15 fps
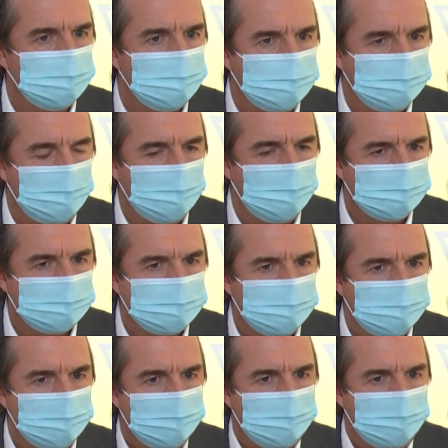resilience.
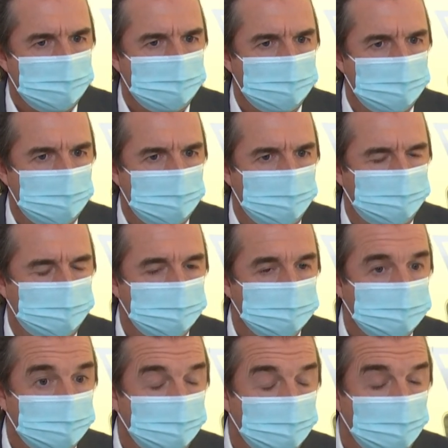
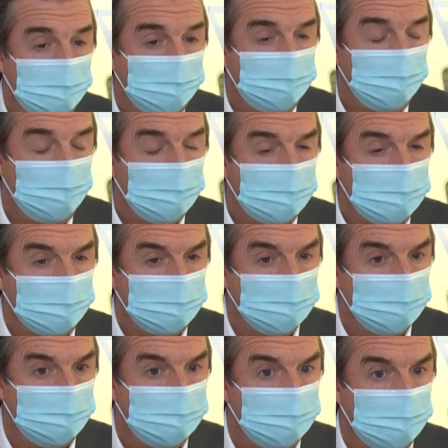First of all, if we look at the
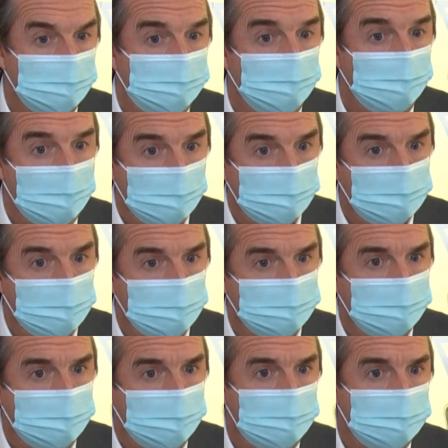number of flights per
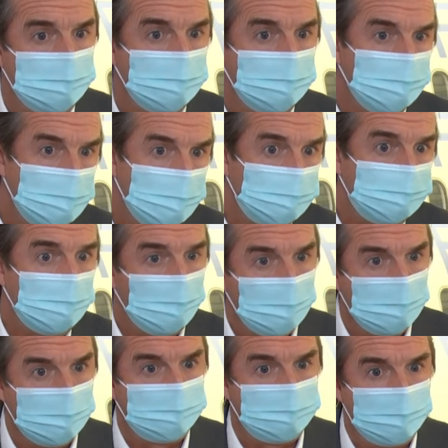day and number of
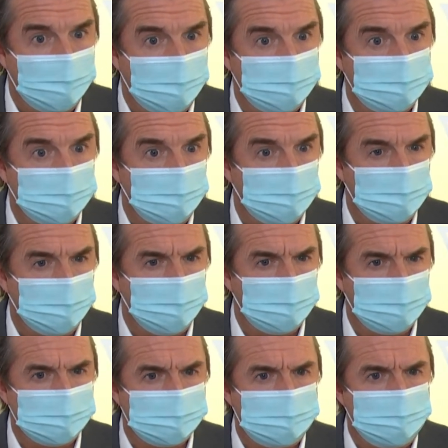hour flight, you
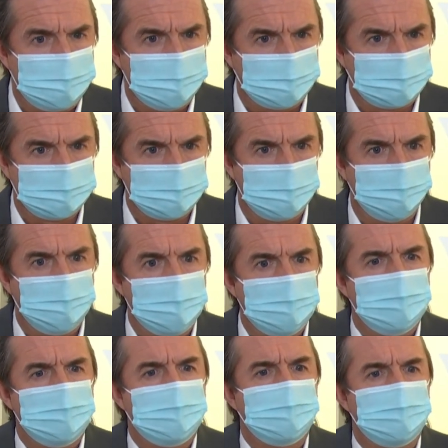can see that the
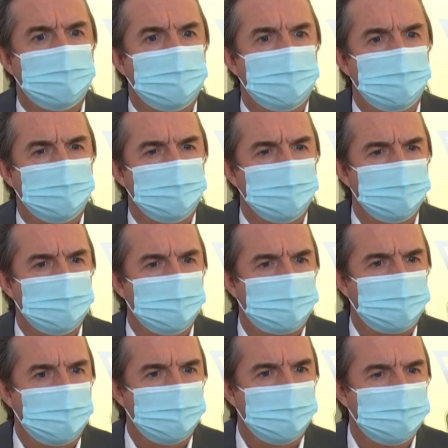number of
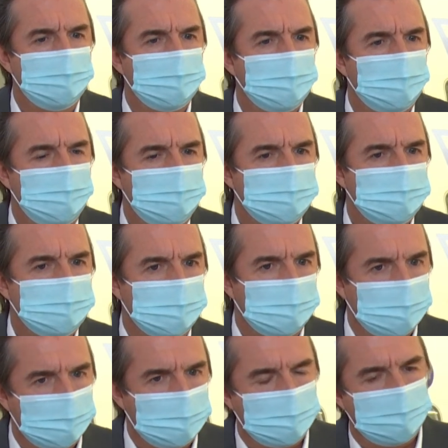flights increase
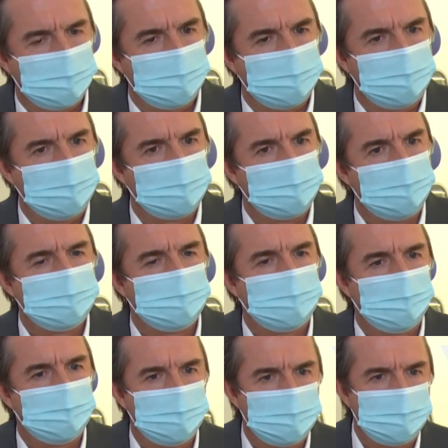
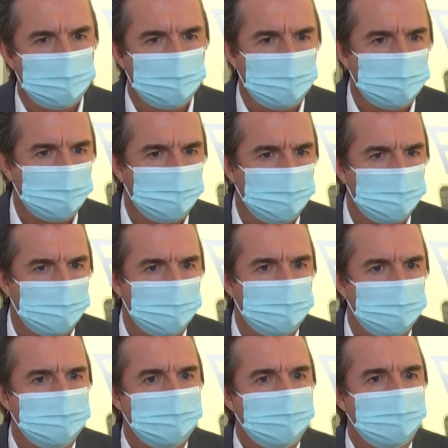again during the year.
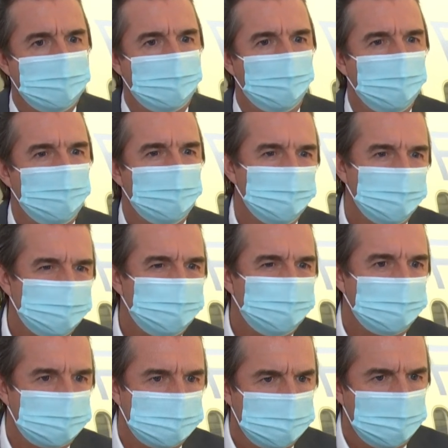We are not
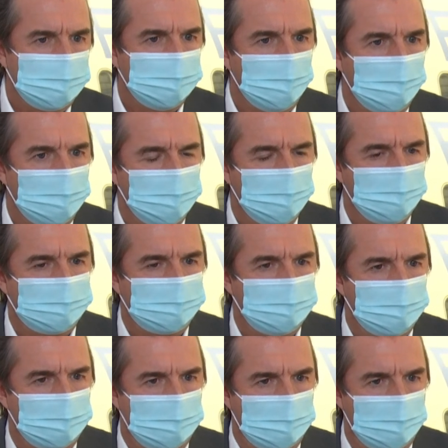yet at the level of
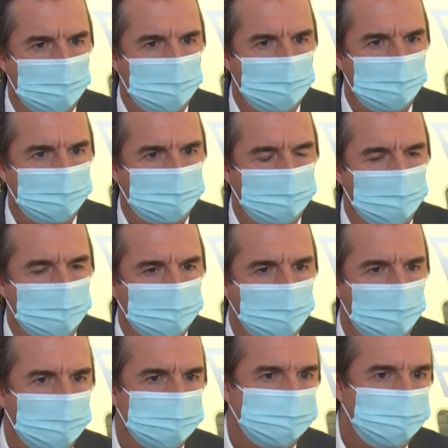what was